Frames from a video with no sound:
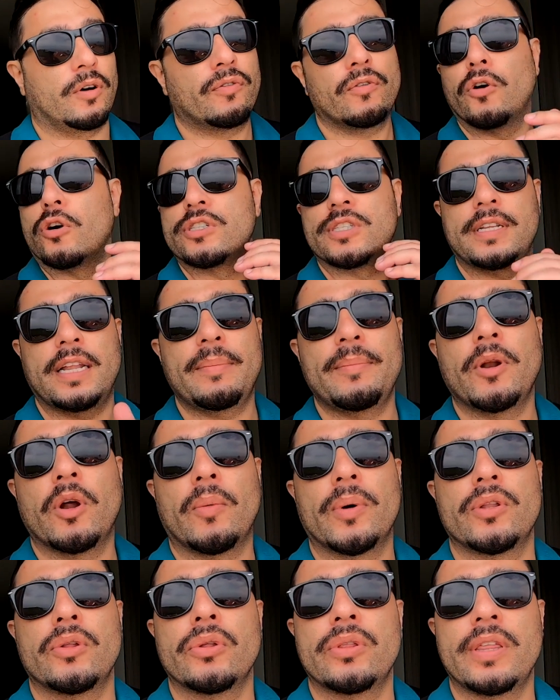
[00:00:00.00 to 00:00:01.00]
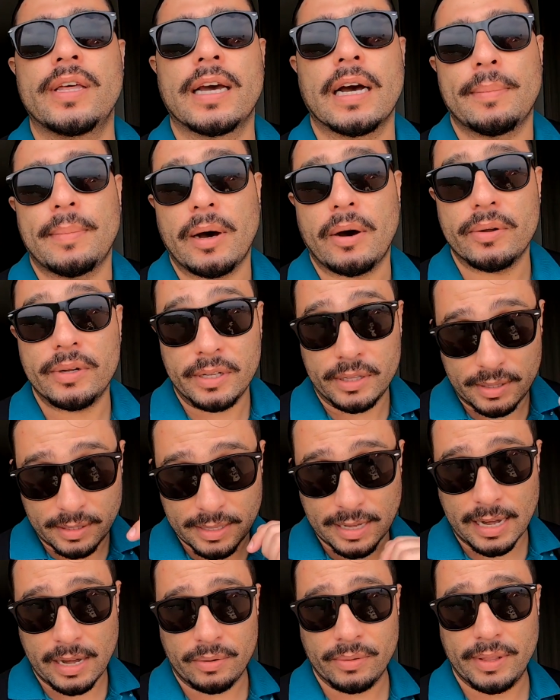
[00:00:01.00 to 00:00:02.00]
of course, let me know what you think about
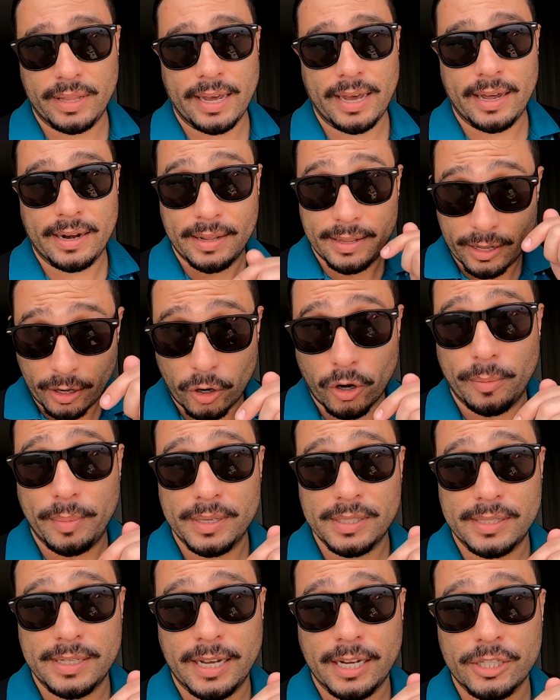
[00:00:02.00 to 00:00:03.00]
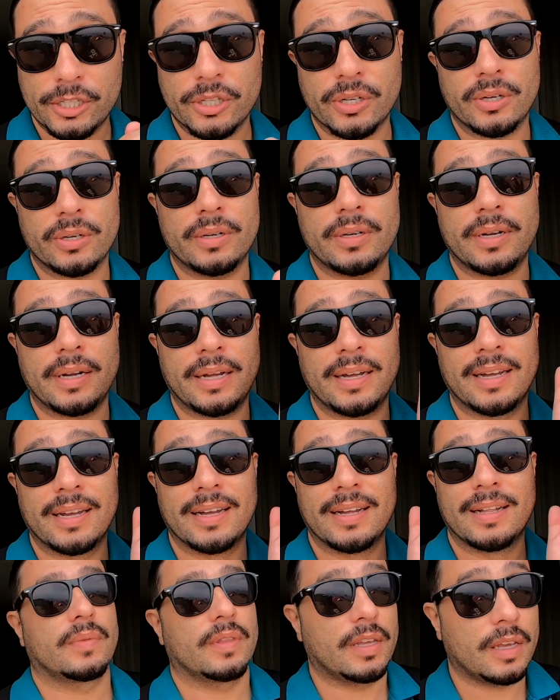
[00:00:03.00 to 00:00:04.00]
it down there in the comment section
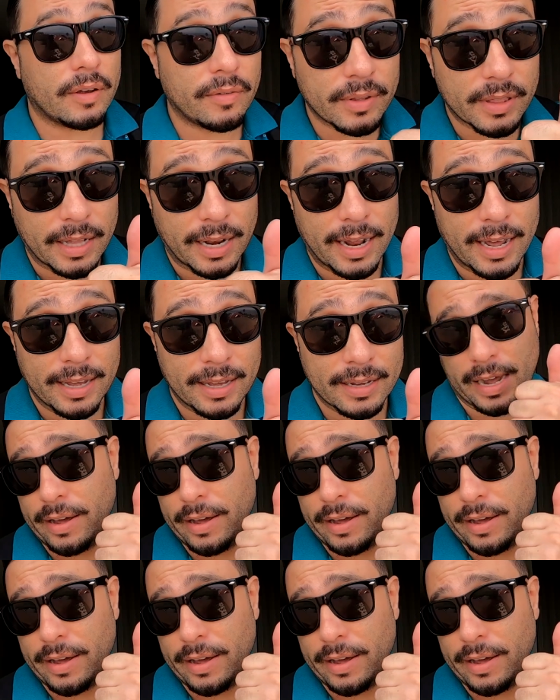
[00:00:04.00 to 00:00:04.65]
give it a like.